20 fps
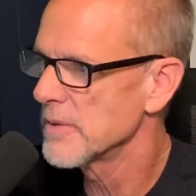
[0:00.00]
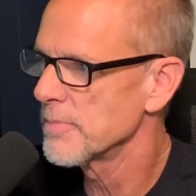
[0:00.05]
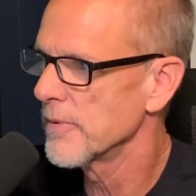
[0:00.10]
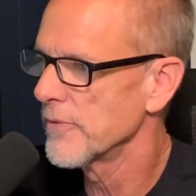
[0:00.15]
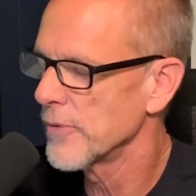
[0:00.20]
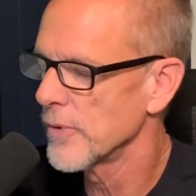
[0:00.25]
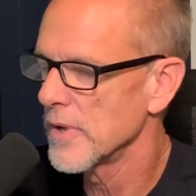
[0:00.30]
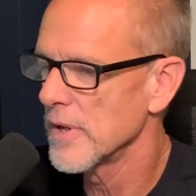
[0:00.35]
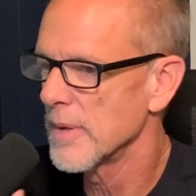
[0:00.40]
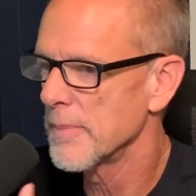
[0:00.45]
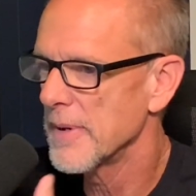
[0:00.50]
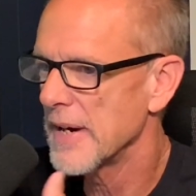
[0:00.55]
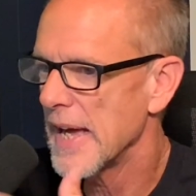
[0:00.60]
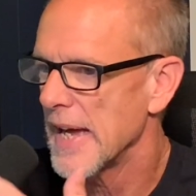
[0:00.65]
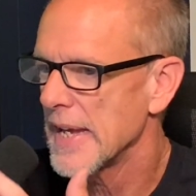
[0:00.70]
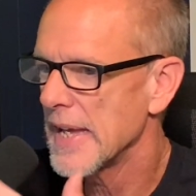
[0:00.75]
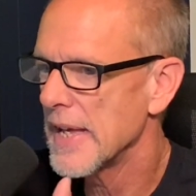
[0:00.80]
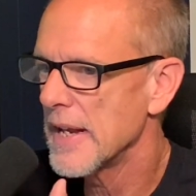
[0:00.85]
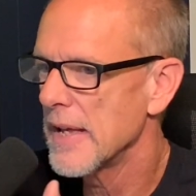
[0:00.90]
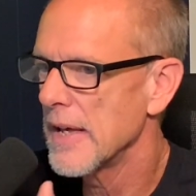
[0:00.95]
before her, but I
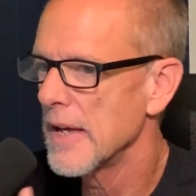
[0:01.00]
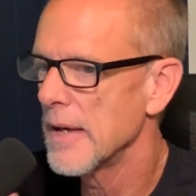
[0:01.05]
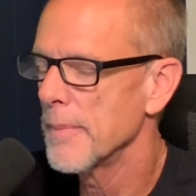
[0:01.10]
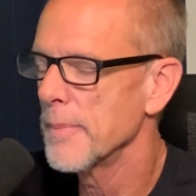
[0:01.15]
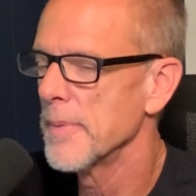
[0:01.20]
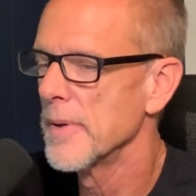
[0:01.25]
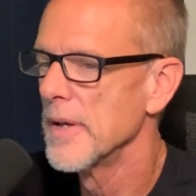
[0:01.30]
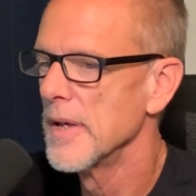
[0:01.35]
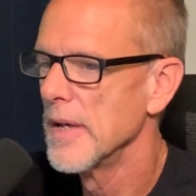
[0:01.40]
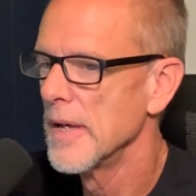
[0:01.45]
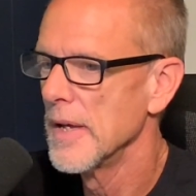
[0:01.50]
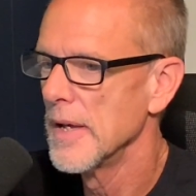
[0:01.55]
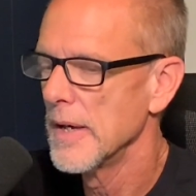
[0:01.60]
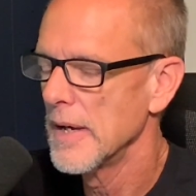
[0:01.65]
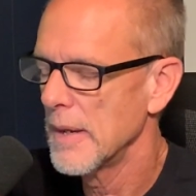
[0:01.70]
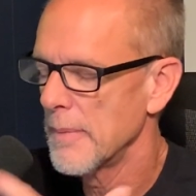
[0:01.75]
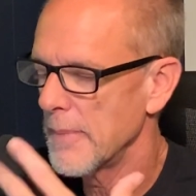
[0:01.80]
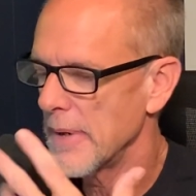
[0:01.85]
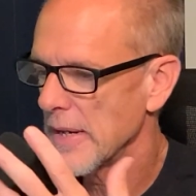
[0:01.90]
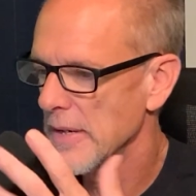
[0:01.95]
get up,
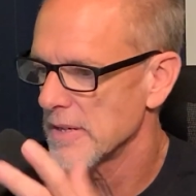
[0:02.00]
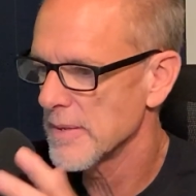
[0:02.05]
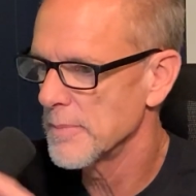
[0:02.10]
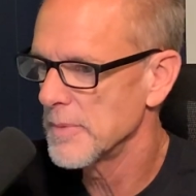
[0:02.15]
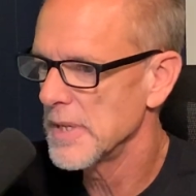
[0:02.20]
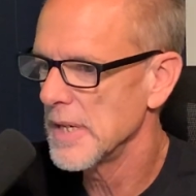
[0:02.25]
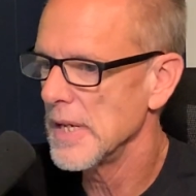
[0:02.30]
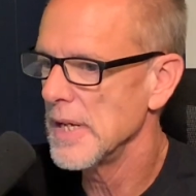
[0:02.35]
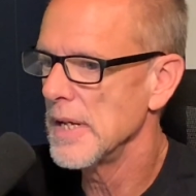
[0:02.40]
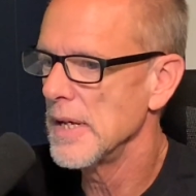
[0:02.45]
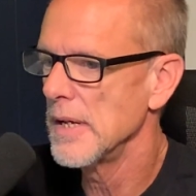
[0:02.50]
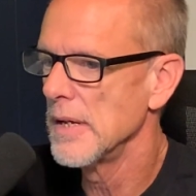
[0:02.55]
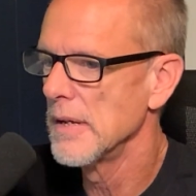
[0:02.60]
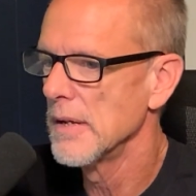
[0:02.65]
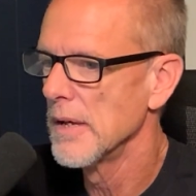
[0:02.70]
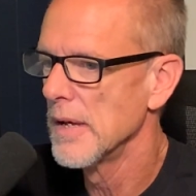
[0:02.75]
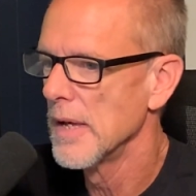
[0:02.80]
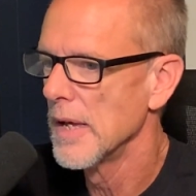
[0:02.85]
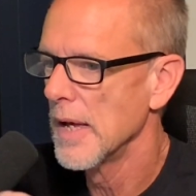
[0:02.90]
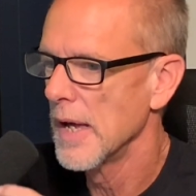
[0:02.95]
I make some tea,
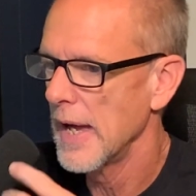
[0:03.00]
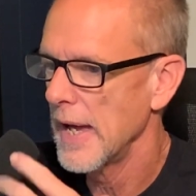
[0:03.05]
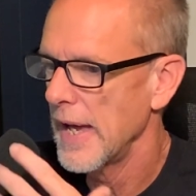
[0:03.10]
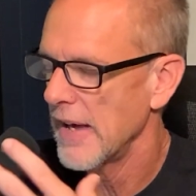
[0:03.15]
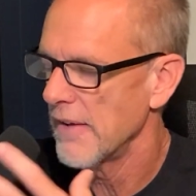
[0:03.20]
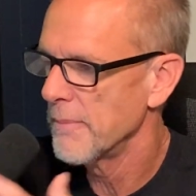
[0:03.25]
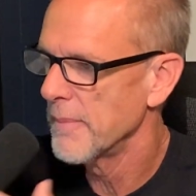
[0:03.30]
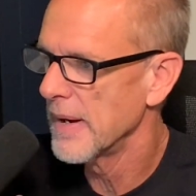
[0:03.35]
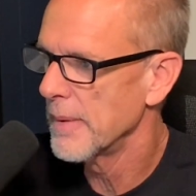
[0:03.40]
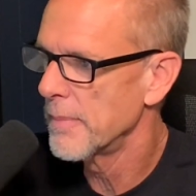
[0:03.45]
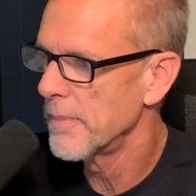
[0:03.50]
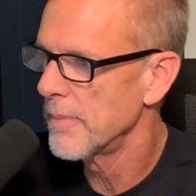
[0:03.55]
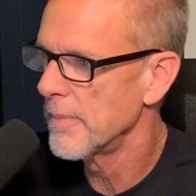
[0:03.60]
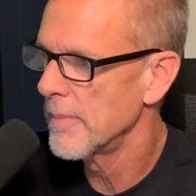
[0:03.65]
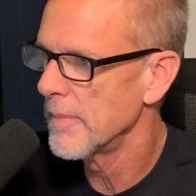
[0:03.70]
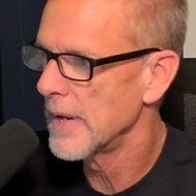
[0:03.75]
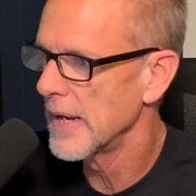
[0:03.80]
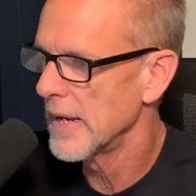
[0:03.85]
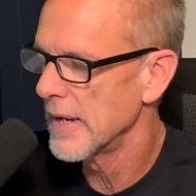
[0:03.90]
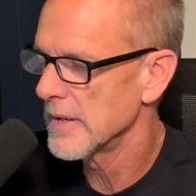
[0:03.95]
I have my
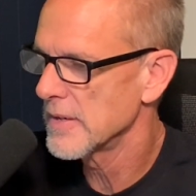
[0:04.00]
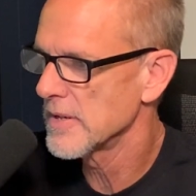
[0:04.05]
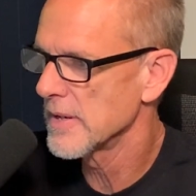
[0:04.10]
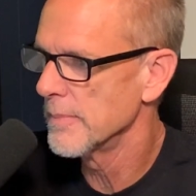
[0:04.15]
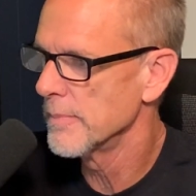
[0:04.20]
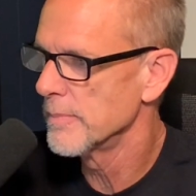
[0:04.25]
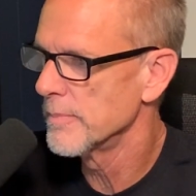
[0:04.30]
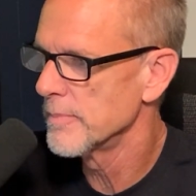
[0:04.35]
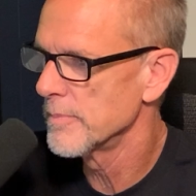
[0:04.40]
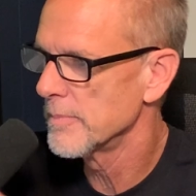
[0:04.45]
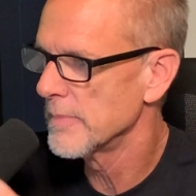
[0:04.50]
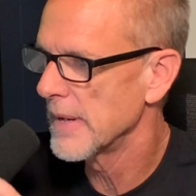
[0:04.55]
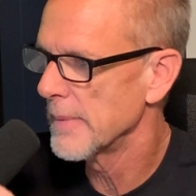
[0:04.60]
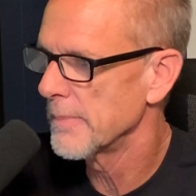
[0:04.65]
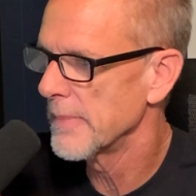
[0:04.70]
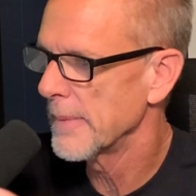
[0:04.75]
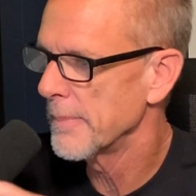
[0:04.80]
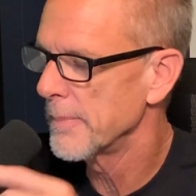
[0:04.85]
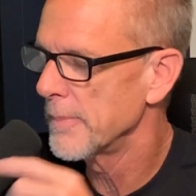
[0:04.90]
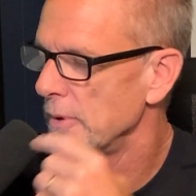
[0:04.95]
uh, some my,
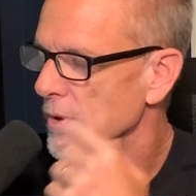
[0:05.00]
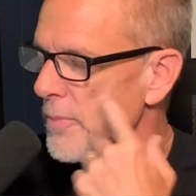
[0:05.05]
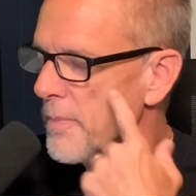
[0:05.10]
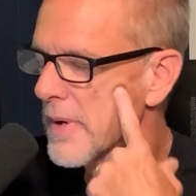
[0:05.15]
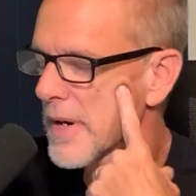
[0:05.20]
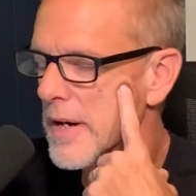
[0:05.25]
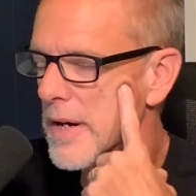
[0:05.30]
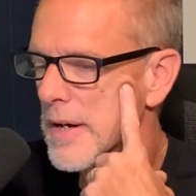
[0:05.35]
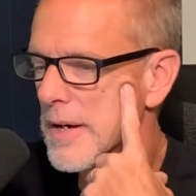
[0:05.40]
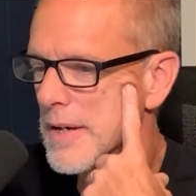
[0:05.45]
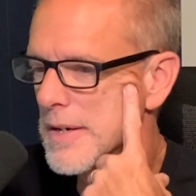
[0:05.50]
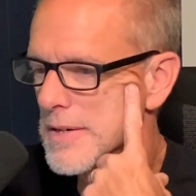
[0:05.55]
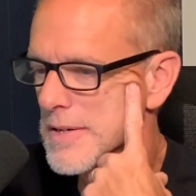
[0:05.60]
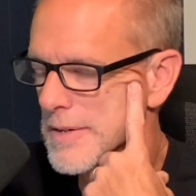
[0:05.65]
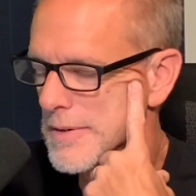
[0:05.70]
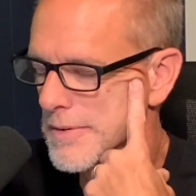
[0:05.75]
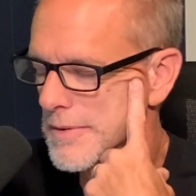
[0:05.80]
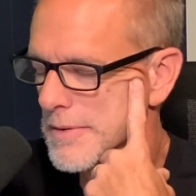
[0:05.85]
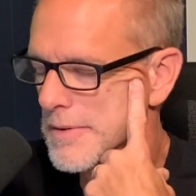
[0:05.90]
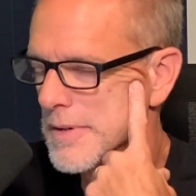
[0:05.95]
my, blueberries
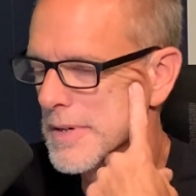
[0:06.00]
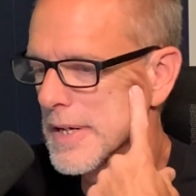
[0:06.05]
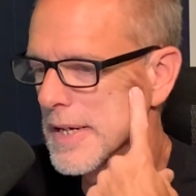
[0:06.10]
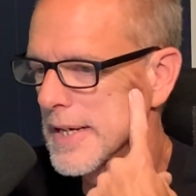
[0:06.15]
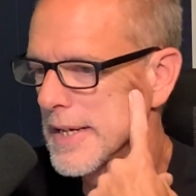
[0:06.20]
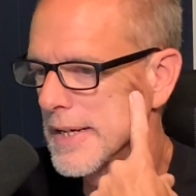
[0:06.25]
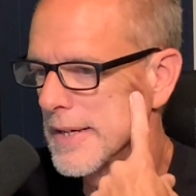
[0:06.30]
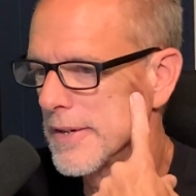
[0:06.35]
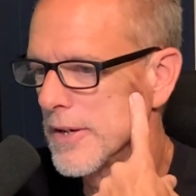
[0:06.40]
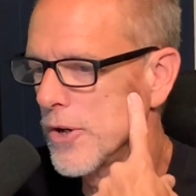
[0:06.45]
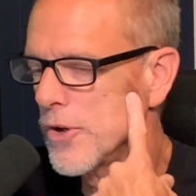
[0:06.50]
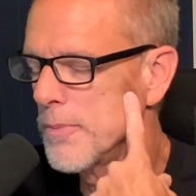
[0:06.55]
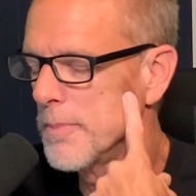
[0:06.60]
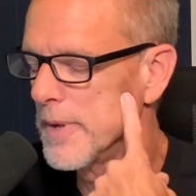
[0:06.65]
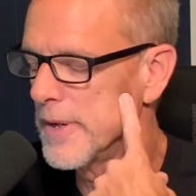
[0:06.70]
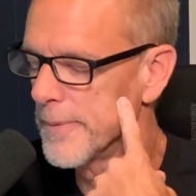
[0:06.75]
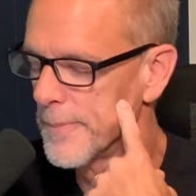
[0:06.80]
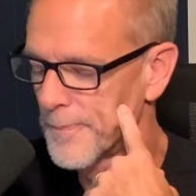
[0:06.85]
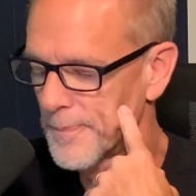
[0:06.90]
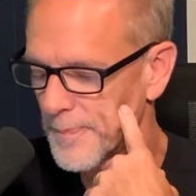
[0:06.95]
and uh,
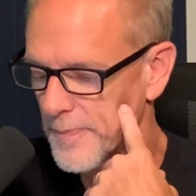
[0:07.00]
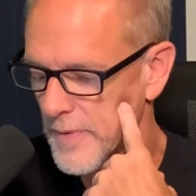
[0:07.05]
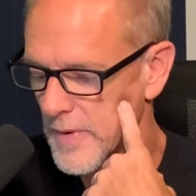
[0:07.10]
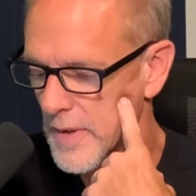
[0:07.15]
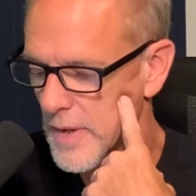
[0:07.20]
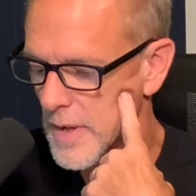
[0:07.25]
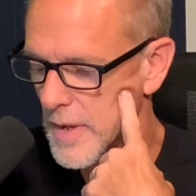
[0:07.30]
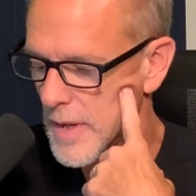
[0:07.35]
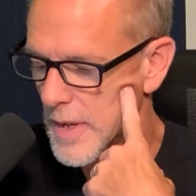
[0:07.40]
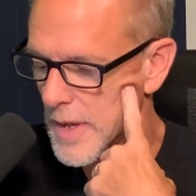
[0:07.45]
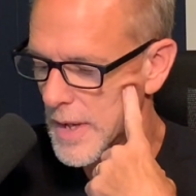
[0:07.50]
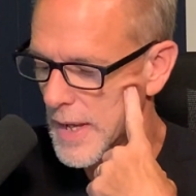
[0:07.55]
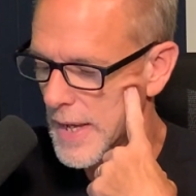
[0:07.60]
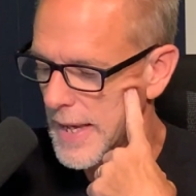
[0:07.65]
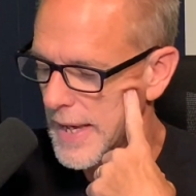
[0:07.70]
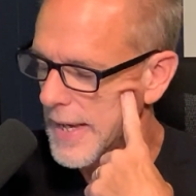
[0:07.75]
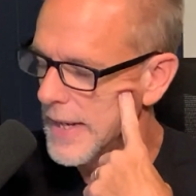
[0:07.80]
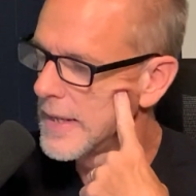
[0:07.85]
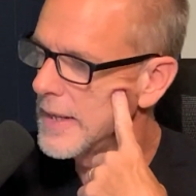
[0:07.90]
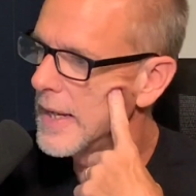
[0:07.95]
oatmeal,
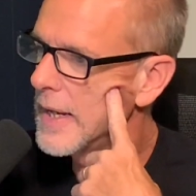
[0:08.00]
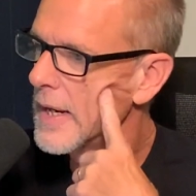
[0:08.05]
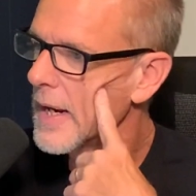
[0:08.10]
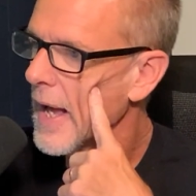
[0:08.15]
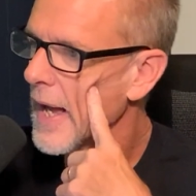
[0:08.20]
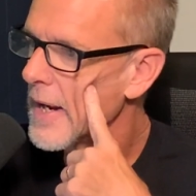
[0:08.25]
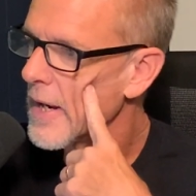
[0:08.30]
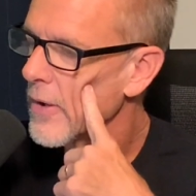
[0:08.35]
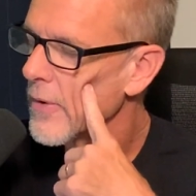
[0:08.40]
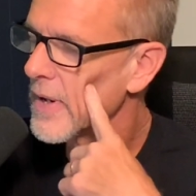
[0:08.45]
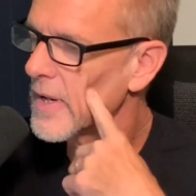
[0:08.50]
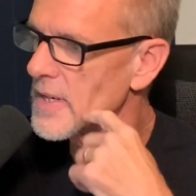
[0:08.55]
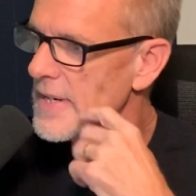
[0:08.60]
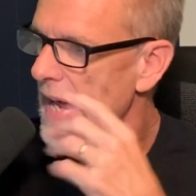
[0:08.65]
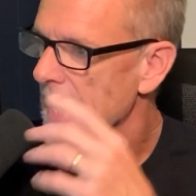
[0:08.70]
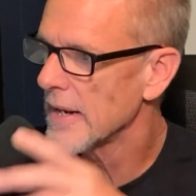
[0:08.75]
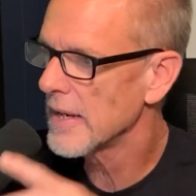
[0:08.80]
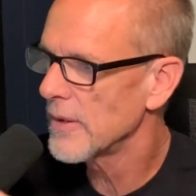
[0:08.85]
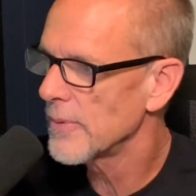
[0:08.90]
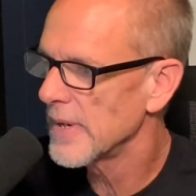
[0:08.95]
and then I know
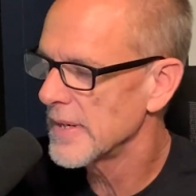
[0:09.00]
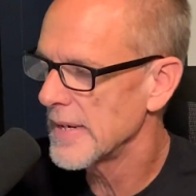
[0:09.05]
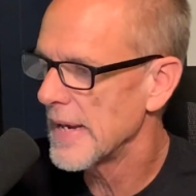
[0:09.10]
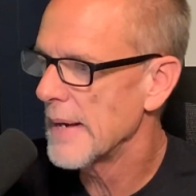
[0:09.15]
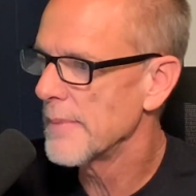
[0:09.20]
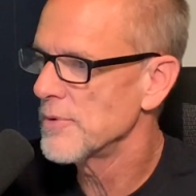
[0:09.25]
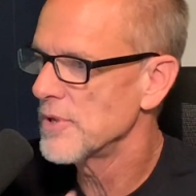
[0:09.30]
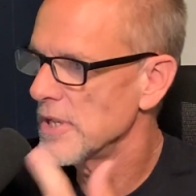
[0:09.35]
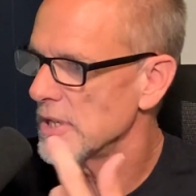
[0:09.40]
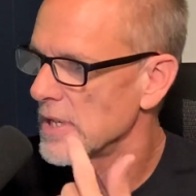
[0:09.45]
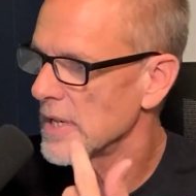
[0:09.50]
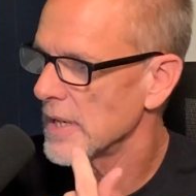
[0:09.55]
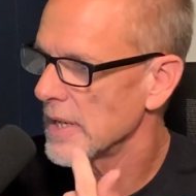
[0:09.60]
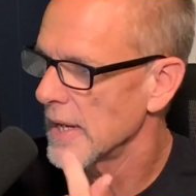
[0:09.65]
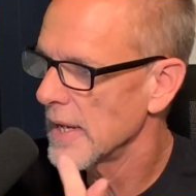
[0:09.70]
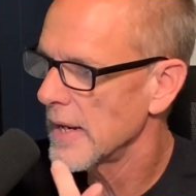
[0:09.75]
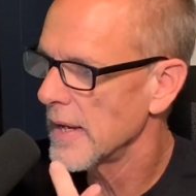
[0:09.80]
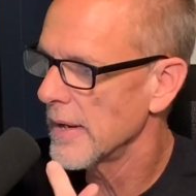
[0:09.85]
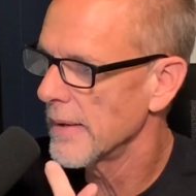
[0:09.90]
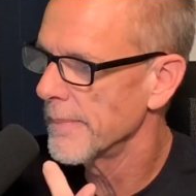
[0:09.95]
exactly what time she's going to
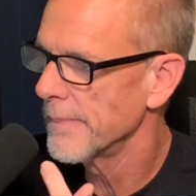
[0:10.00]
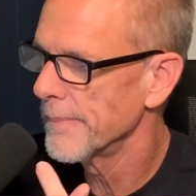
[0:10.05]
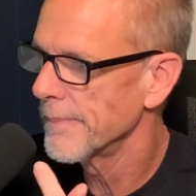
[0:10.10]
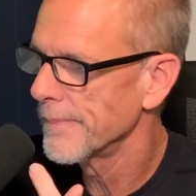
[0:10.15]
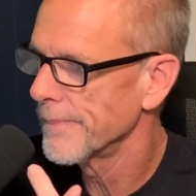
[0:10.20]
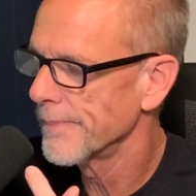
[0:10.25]
get up.